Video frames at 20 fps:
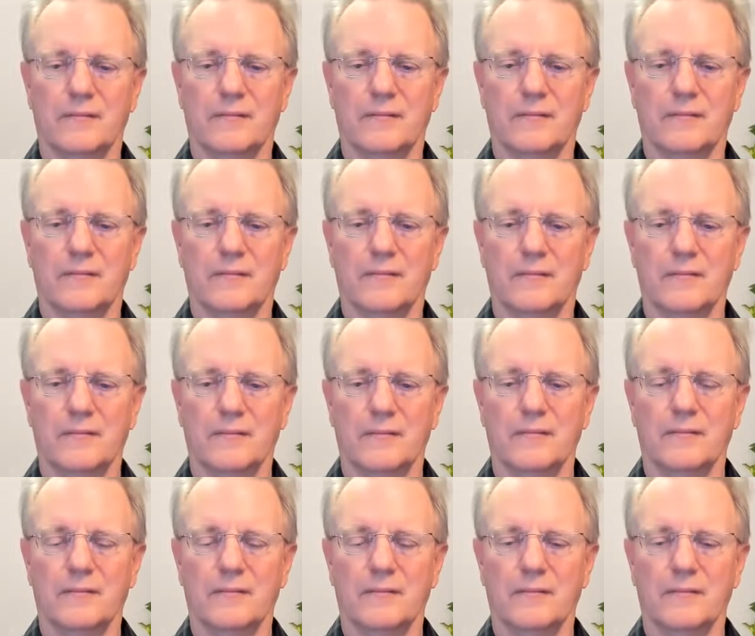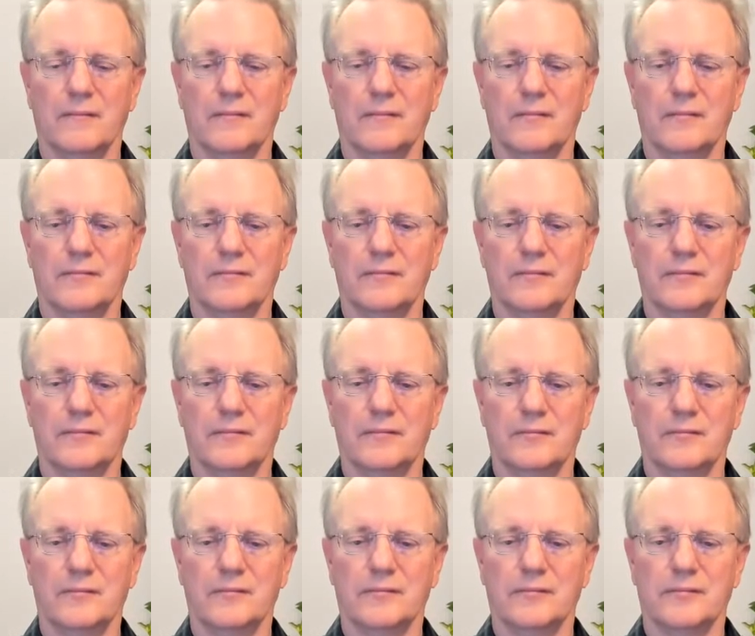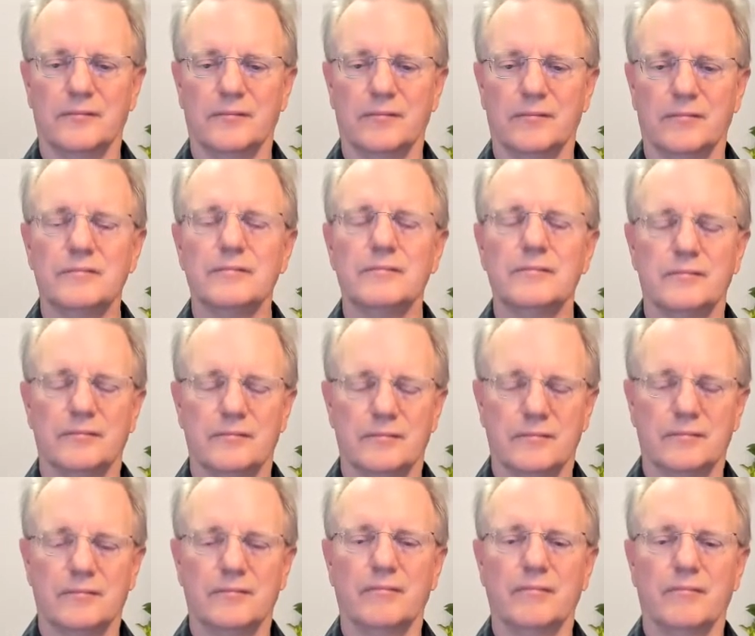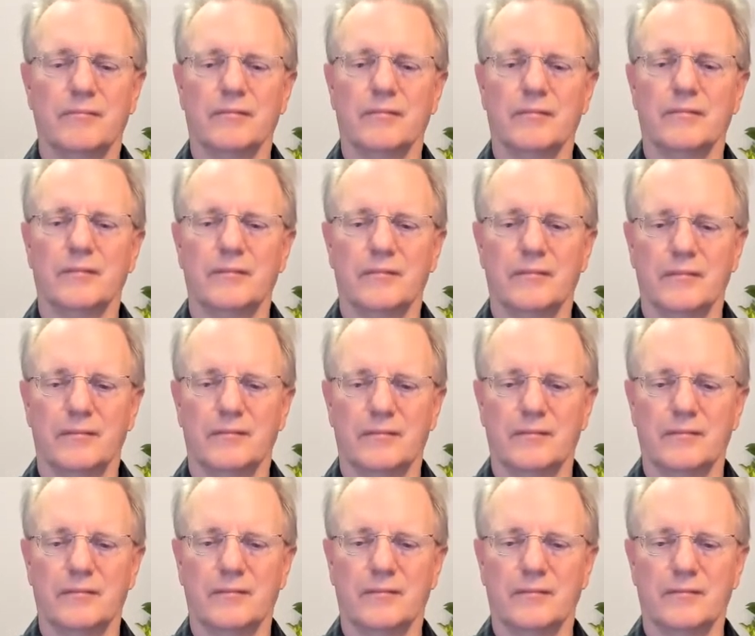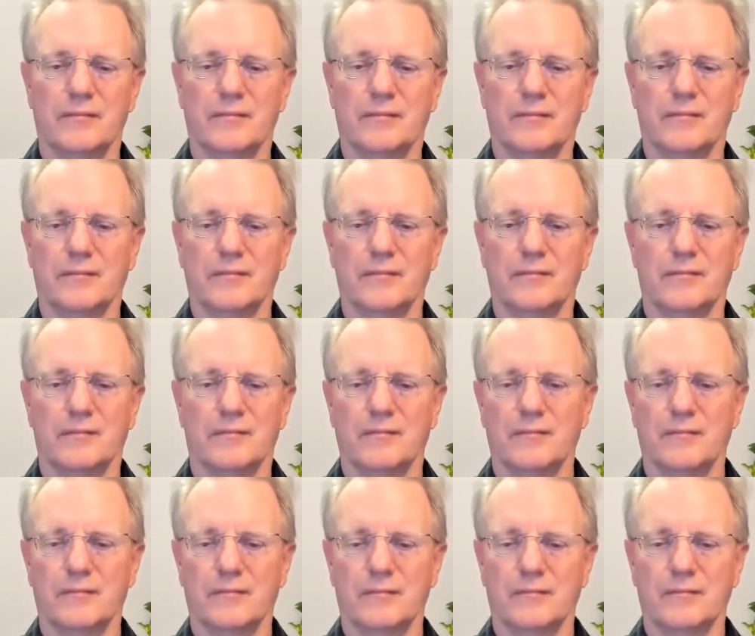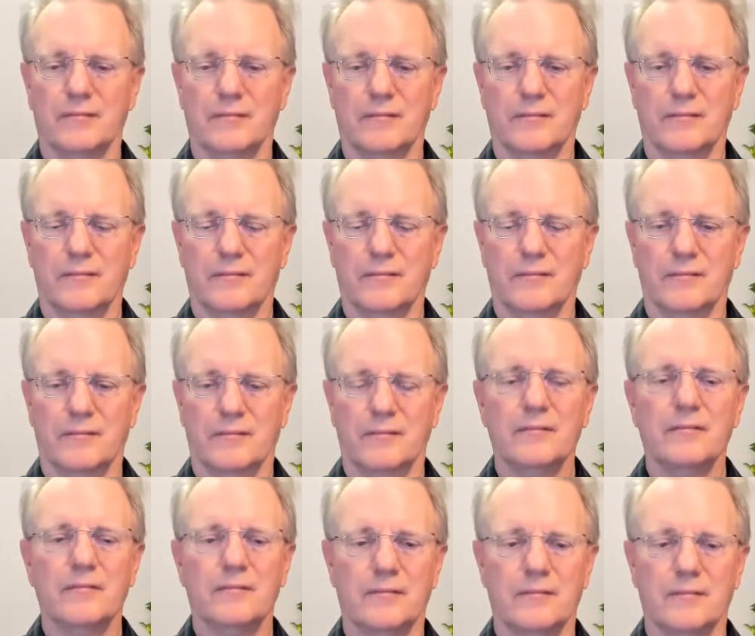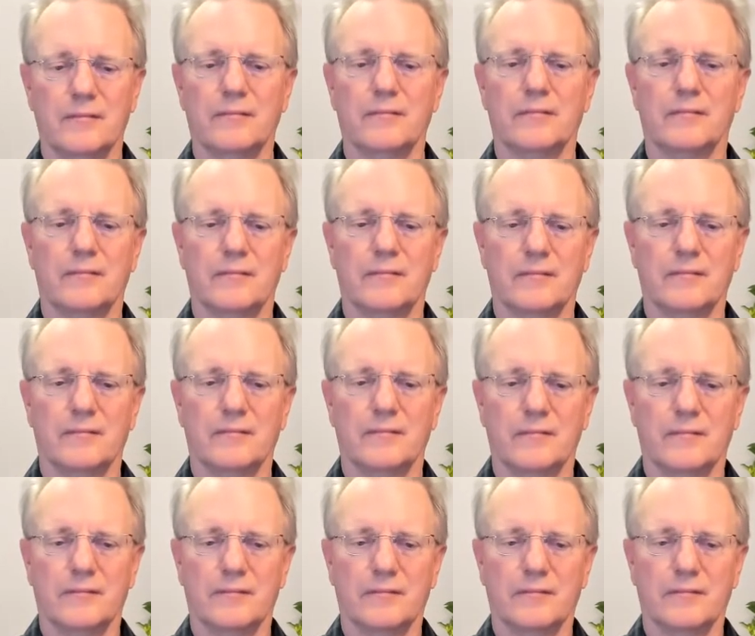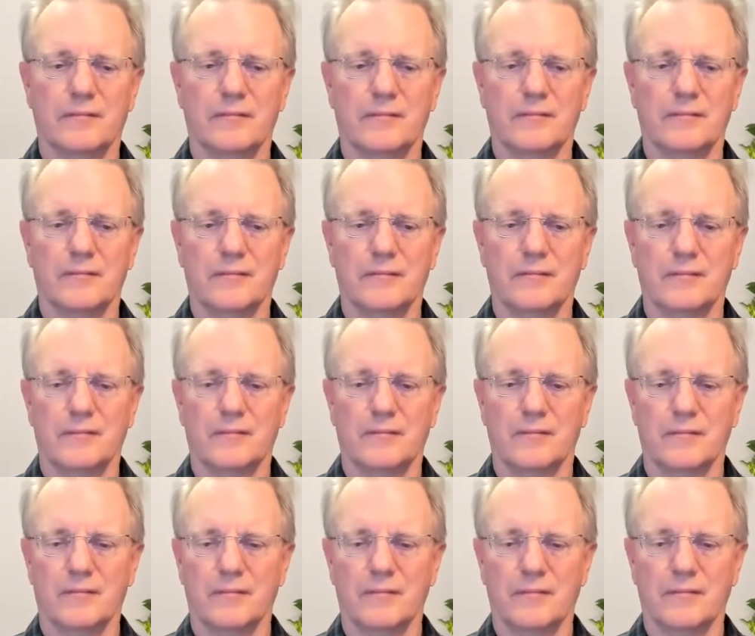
[no speech]